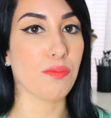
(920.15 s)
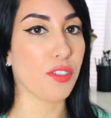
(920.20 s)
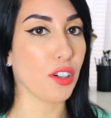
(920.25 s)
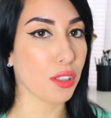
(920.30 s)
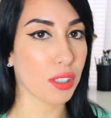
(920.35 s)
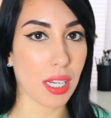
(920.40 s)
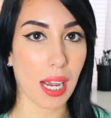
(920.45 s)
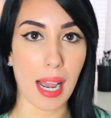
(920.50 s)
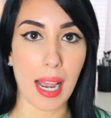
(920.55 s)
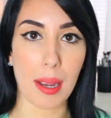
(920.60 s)

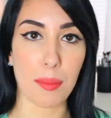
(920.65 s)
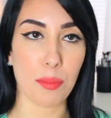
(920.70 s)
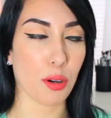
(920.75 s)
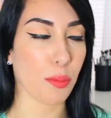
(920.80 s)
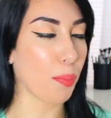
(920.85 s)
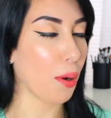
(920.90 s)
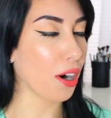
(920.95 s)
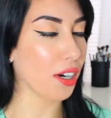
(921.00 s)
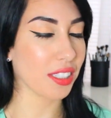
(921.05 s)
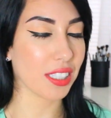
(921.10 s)
full-time
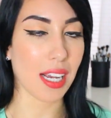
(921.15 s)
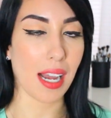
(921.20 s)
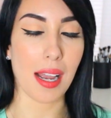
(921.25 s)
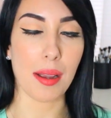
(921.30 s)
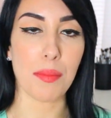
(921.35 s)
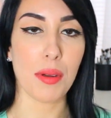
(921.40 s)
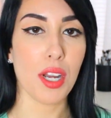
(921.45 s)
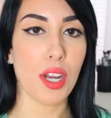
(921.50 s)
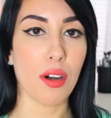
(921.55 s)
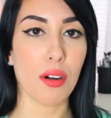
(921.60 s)
or
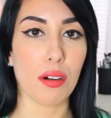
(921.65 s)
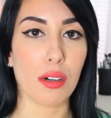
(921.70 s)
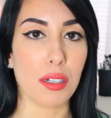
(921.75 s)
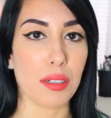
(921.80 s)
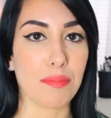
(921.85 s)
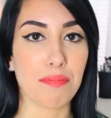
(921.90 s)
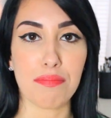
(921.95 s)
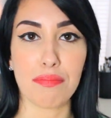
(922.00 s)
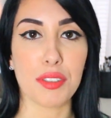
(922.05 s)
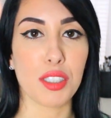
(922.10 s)
part-time
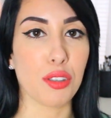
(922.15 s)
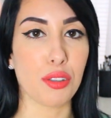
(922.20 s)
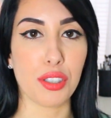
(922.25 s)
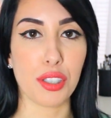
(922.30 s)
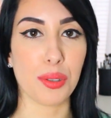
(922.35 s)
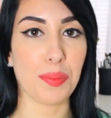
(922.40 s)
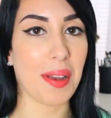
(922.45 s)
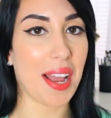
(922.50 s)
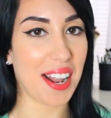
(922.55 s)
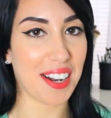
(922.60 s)
or
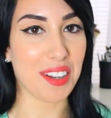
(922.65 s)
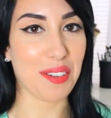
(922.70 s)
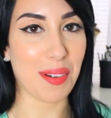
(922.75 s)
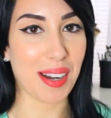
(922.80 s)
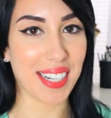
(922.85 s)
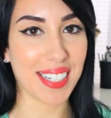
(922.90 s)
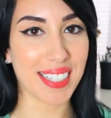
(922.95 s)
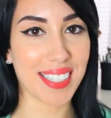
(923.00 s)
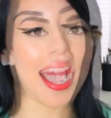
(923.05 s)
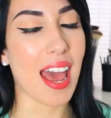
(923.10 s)
YouTube
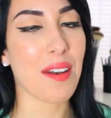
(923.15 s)
anyway.